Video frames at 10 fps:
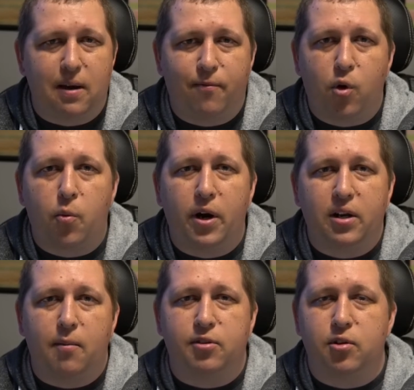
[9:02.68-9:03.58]
step forward when
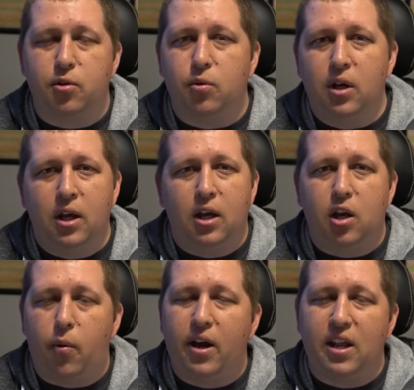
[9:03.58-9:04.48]
it comes to,
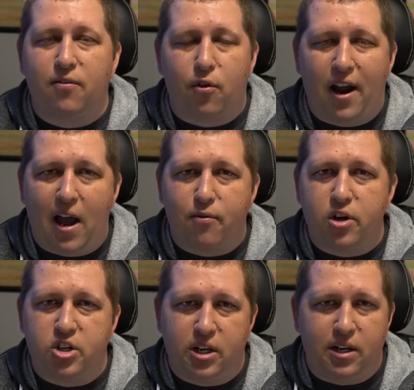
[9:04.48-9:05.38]
hitting for
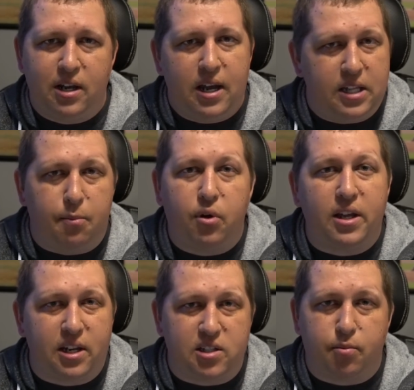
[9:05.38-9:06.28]
average and in the
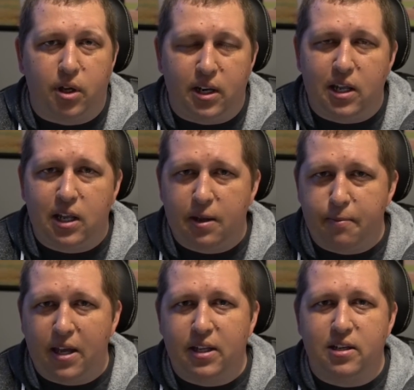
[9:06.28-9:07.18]
plate discipline.
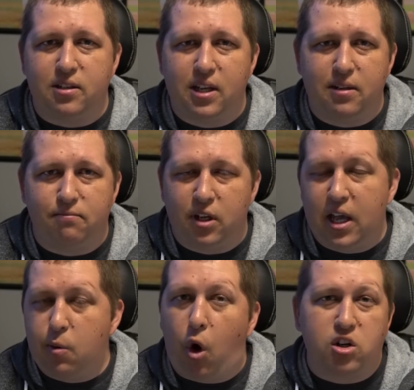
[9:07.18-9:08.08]
He
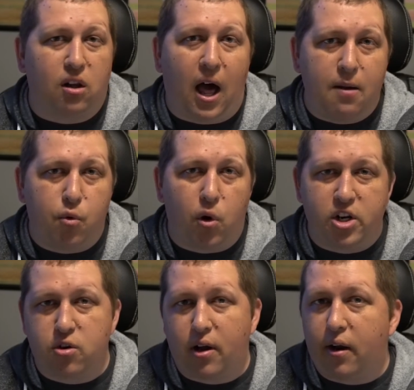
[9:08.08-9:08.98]
walked a lot more
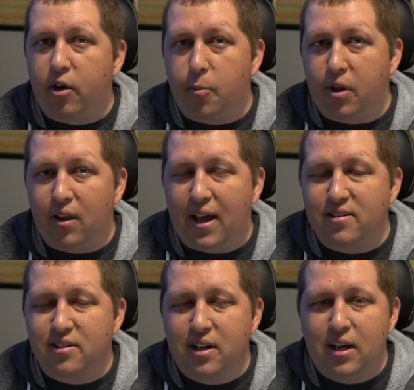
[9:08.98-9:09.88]
and he struck out a little bit
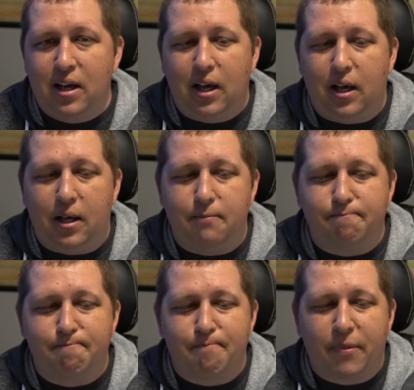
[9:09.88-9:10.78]
less.
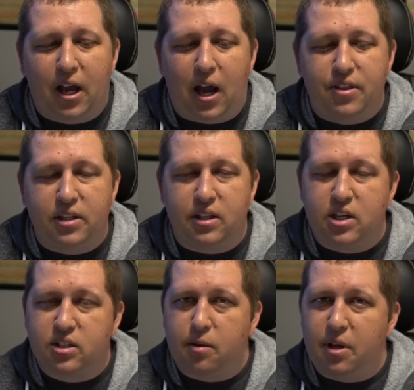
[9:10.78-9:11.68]
I think that
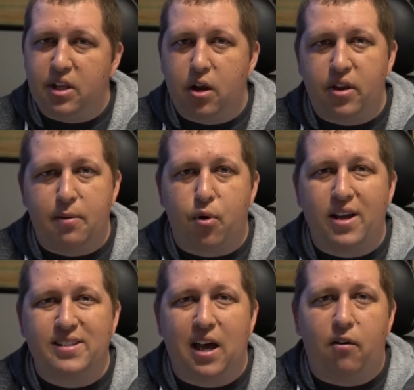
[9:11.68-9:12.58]
this could be the year that he
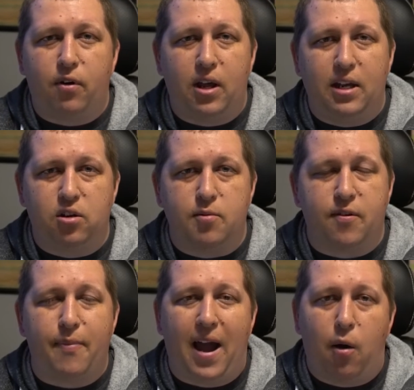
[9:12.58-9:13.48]
breaks out in terms
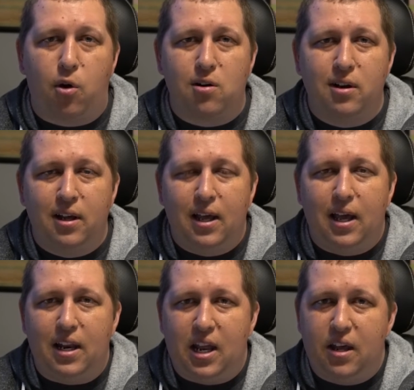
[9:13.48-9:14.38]
of power.
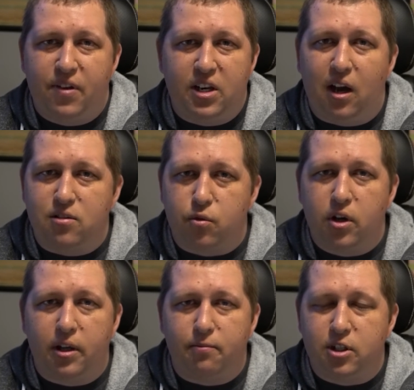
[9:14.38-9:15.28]
And if he does,
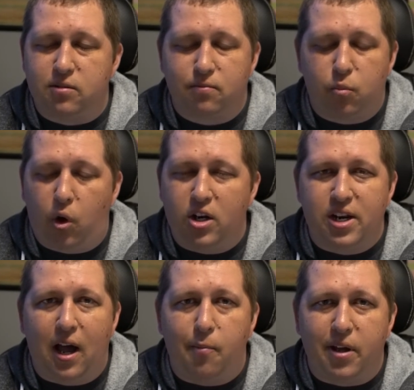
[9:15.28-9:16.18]
really just
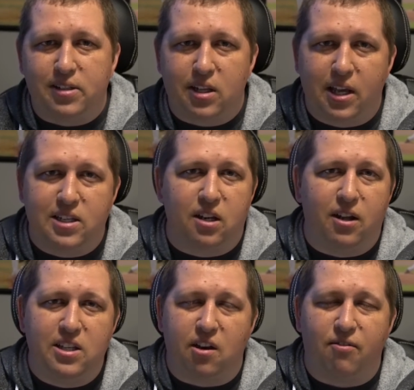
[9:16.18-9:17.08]
watch out, because I think
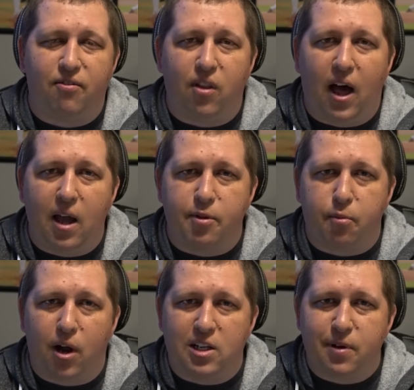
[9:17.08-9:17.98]
he's gonna fly up the
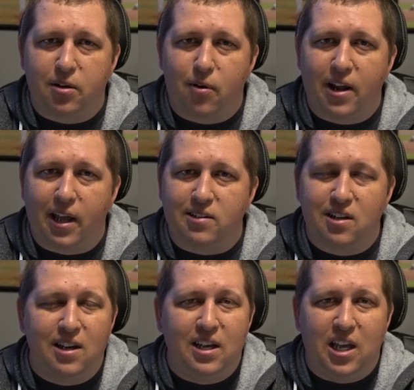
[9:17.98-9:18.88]
prospect rankings
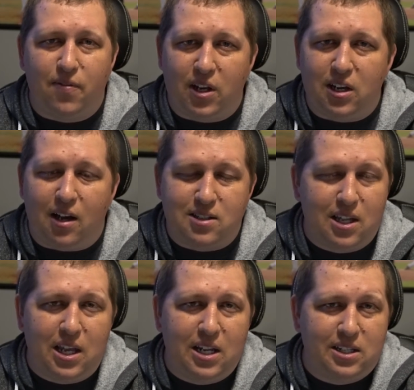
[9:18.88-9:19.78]
if he does.
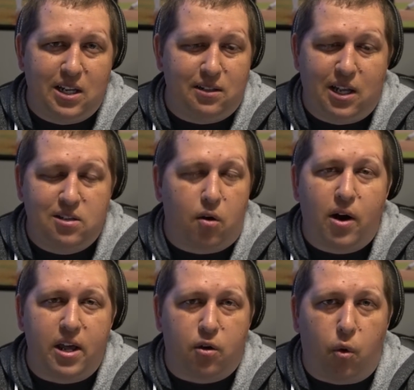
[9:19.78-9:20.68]
And he's
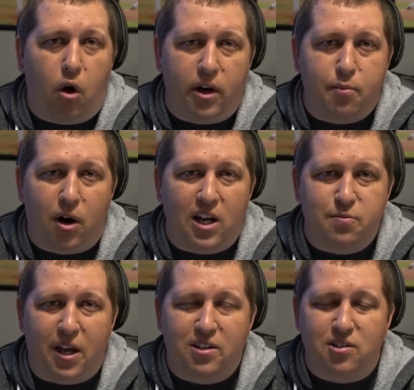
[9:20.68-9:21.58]
already a quality
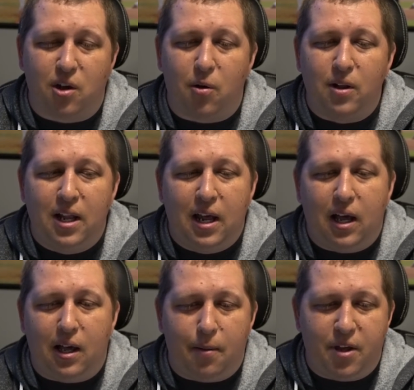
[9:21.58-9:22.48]
prospect. So
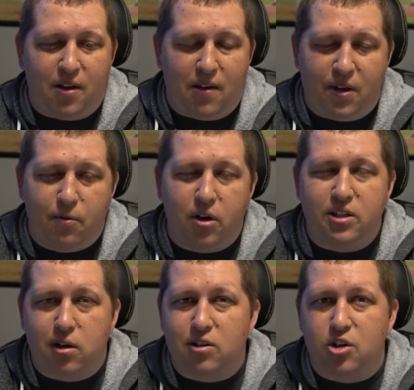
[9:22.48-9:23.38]
if he
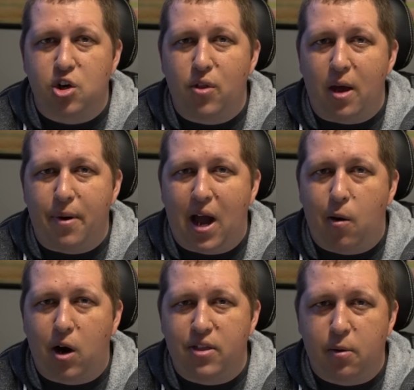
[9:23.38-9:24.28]
really starts to show that
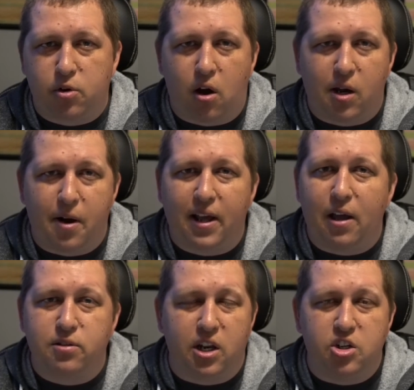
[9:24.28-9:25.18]
power, I think we're talking about a
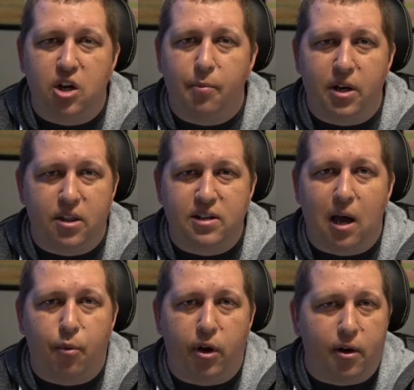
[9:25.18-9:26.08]
guy who's going to jump into the
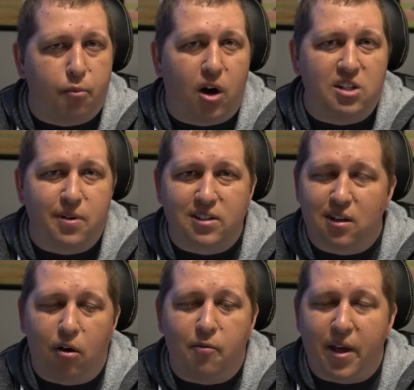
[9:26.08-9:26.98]
top 100 prospects
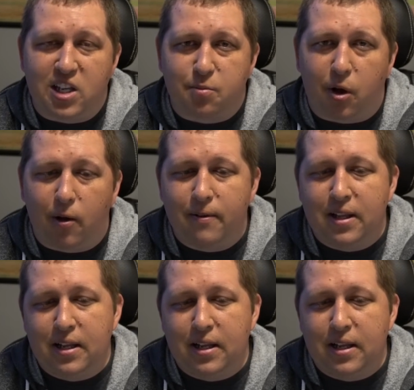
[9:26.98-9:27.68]
in all of baseball.